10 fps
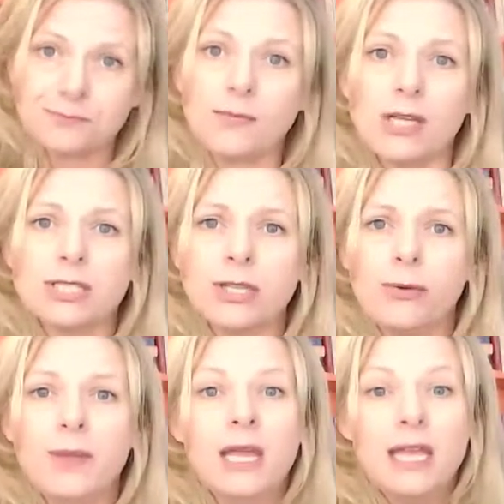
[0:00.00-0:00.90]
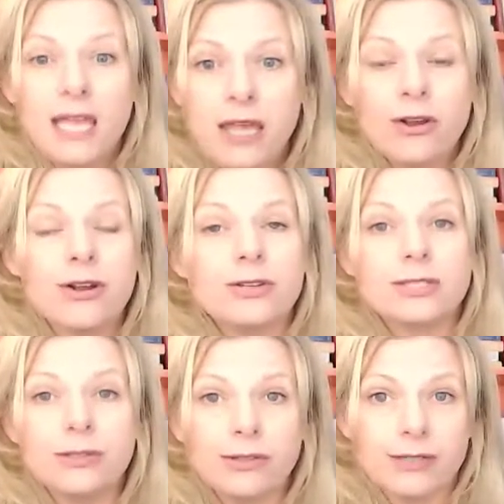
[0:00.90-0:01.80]
So here,
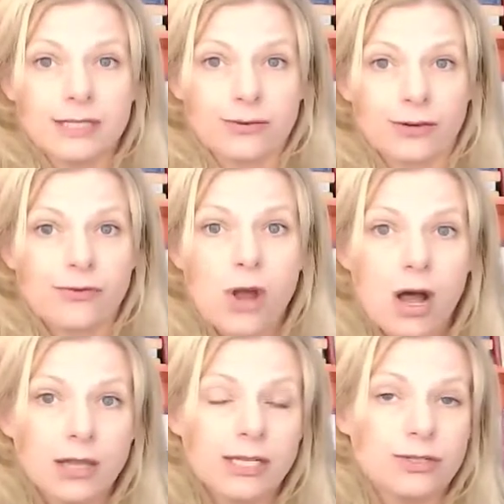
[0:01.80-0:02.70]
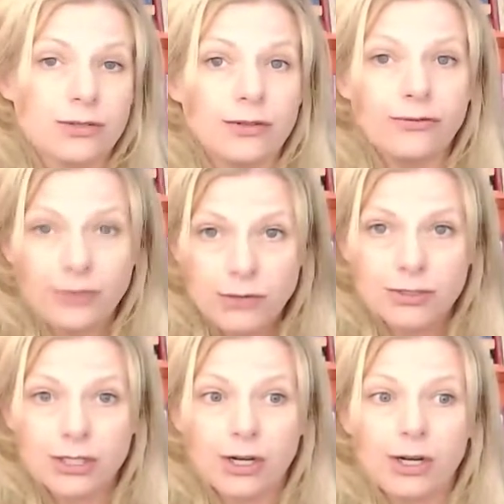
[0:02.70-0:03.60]
Souter is sort of calling to the
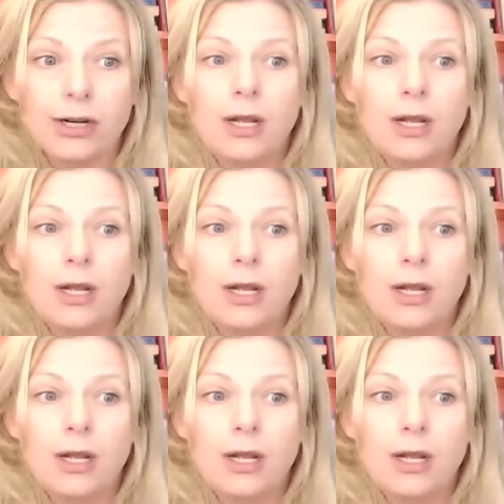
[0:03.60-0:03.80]
future,